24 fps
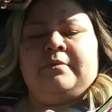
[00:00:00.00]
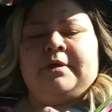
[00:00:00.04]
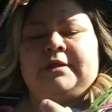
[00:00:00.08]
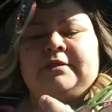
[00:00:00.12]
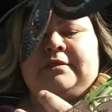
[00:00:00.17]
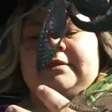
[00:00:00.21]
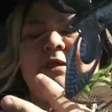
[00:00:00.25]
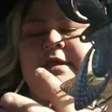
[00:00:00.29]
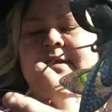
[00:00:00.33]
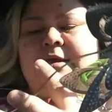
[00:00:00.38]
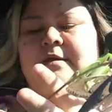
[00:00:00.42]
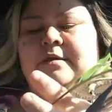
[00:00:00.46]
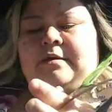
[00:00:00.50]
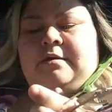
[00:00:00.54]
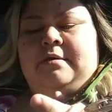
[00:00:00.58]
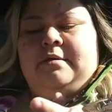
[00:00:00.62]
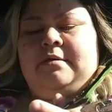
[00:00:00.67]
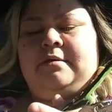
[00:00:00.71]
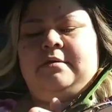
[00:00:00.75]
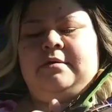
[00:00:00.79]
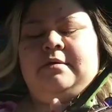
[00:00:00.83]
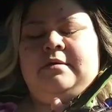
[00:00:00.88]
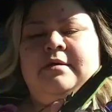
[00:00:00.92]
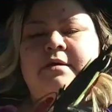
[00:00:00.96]
right there.
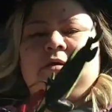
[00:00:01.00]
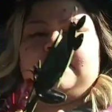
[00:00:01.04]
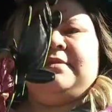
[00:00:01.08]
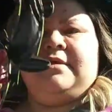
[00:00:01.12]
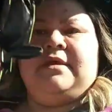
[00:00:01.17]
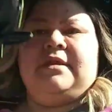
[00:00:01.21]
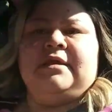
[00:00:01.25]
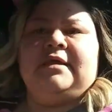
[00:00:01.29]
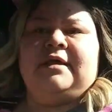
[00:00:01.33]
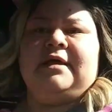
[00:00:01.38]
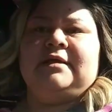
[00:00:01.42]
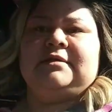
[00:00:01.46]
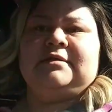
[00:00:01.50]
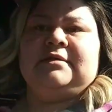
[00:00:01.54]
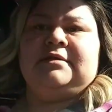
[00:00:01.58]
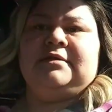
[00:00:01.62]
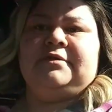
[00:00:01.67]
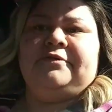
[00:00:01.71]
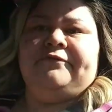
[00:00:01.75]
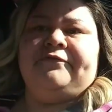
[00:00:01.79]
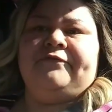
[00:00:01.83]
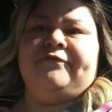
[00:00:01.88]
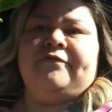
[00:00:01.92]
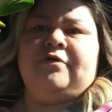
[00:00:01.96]
And then you got the
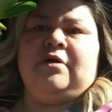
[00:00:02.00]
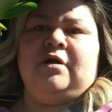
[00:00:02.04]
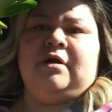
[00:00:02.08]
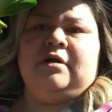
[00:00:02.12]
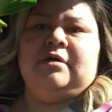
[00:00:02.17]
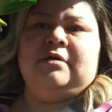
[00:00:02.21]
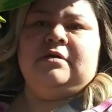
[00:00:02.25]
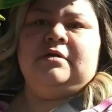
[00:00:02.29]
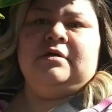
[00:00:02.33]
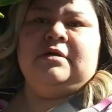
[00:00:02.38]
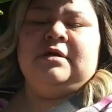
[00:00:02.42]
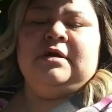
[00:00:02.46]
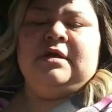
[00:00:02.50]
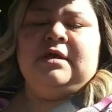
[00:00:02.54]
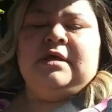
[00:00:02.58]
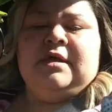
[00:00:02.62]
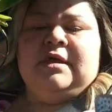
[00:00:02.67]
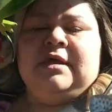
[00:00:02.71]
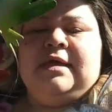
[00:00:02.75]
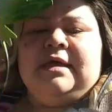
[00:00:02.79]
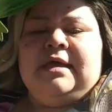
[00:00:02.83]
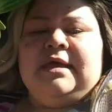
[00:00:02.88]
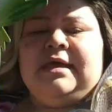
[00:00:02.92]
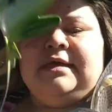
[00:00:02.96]
little frog.
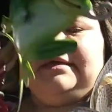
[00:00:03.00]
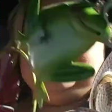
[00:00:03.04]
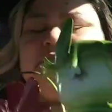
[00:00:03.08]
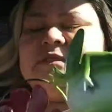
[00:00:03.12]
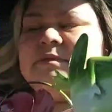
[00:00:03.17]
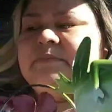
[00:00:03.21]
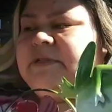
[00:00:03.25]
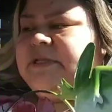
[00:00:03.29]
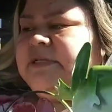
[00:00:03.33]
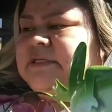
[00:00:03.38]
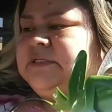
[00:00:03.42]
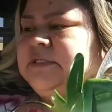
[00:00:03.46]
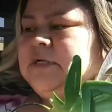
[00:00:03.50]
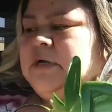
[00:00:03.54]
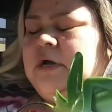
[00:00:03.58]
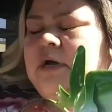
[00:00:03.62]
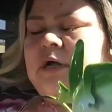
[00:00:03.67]
And somebody's